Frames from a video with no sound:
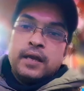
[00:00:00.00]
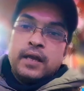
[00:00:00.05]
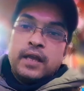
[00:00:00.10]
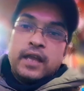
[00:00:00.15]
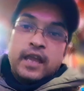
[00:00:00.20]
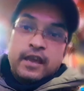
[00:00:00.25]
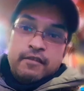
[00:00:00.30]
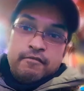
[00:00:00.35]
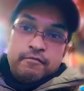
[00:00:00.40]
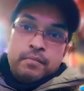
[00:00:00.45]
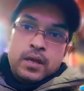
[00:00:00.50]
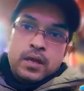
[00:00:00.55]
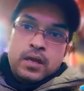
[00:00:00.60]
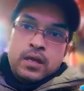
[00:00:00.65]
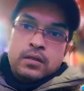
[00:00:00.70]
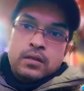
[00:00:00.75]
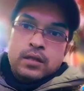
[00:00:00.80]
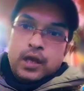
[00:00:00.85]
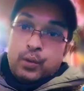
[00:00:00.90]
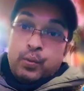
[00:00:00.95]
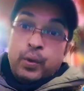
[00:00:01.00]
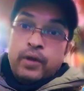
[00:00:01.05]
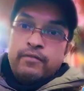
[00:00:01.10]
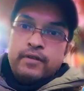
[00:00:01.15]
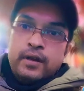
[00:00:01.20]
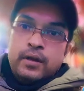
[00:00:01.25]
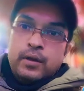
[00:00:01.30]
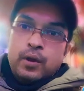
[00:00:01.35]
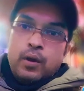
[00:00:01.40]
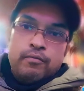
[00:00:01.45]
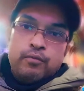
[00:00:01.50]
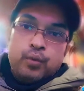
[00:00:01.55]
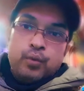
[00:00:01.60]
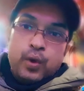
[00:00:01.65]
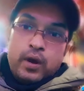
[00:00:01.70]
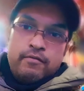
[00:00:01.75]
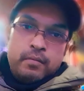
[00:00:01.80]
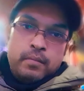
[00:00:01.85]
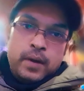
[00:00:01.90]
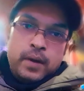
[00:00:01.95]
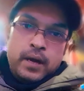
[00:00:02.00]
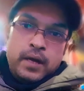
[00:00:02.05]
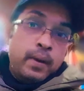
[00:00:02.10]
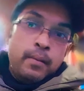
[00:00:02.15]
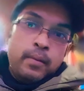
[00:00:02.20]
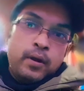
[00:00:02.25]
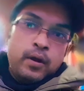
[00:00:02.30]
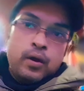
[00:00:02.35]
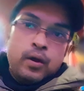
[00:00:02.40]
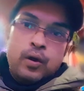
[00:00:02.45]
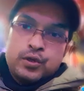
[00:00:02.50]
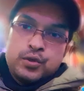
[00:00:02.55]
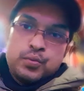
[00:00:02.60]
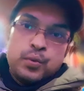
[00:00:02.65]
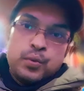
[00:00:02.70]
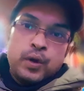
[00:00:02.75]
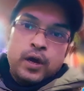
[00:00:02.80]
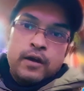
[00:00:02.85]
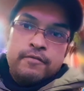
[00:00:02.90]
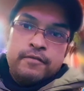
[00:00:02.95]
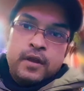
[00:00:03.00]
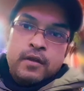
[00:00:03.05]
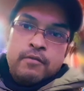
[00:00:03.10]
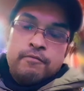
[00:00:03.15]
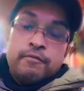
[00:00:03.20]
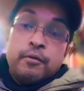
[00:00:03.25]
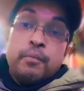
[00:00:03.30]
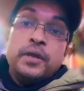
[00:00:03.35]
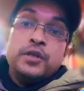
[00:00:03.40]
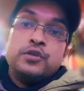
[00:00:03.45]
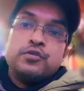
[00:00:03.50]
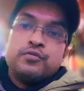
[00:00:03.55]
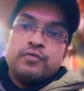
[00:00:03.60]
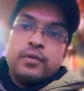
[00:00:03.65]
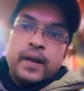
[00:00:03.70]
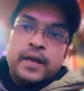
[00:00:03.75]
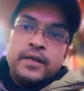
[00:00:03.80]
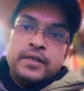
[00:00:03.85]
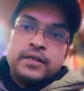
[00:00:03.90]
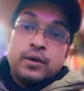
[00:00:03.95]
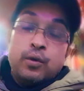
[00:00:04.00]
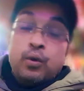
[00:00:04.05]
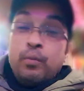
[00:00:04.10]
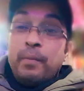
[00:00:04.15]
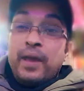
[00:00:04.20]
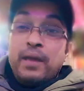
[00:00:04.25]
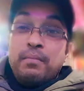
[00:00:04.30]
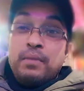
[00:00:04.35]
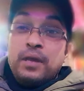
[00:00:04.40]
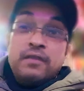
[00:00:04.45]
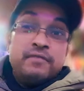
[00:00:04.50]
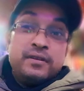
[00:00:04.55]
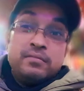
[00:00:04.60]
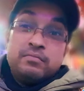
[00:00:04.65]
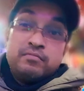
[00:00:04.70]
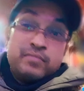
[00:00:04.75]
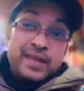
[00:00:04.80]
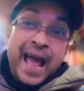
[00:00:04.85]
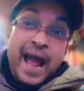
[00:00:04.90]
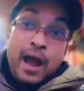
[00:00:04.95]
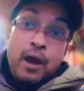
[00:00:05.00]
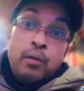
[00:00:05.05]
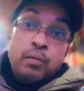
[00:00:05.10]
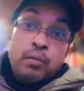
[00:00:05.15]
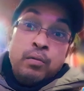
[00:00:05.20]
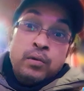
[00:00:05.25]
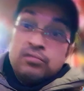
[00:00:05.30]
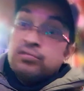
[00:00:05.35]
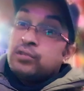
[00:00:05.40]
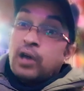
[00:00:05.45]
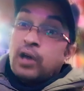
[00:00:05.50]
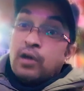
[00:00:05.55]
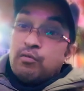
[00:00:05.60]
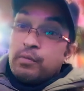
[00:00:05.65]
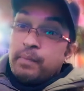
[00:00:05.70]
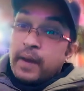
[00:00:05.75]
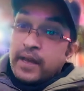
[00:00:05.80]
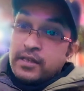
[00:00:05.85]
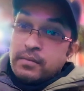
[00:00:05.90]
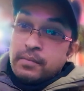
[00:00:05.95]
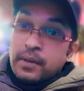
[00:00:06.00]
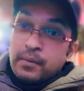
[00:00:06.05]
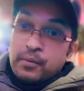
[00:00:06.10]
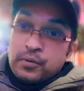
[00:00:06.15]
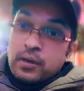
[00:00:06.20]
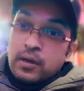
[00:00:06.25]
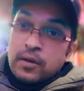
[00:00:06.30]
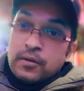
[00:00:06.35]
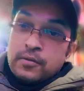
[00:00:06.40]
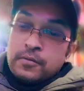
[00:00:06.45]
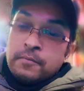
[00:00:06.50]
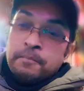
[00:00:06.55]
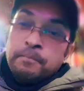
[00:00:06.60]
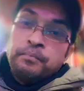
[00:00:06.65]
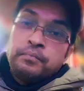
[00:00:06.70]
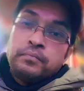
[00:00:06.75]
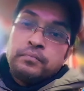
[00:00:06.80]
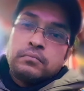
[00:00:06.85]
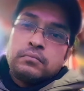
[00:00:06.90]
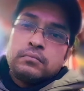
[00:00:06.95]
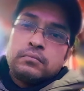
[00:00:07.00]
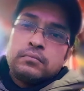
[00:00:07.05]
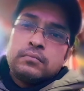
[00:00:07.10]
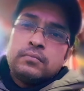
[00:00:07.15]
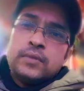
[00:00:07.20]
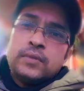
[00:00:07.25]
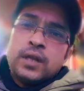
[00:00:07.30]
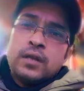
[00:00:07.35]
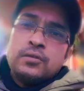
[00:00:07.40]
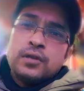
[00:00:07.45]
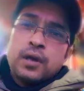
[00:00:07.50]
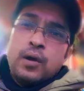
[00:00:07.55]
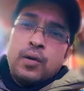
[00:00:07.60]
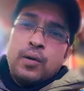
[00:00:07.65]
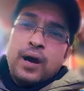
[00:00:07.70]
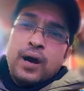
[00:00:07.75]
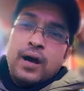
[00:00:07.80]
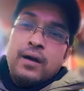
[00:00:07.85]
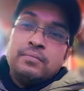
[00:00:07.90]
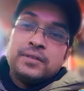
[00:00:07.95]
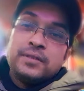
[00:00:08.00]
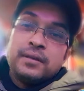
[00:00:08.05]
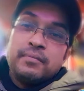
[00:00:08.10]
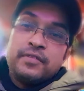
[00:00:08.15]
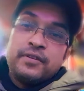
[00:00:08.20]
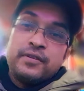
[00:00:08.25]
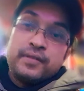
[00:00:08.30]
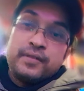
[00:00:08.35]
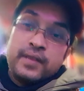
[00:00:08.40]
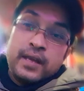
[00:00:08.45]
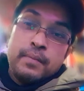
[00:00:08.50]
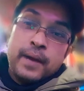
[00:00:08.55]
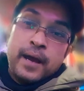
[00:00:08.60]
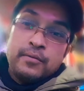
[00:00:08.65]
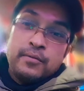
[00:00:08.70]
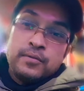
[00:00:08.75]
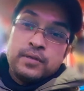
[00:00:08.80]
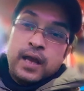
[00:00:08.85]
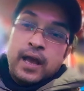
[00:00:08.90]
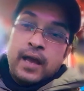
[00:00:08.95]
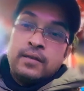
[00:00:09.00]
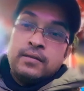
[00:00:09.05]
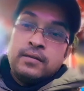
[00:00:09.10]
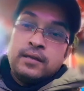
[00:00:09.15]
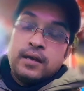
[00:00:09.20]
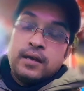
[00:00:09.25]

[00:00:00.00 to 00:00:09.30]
give me the equivalent of whatever money my car's worth for me to replace it, or maybe even now start replacing people's cars. So something to think about, and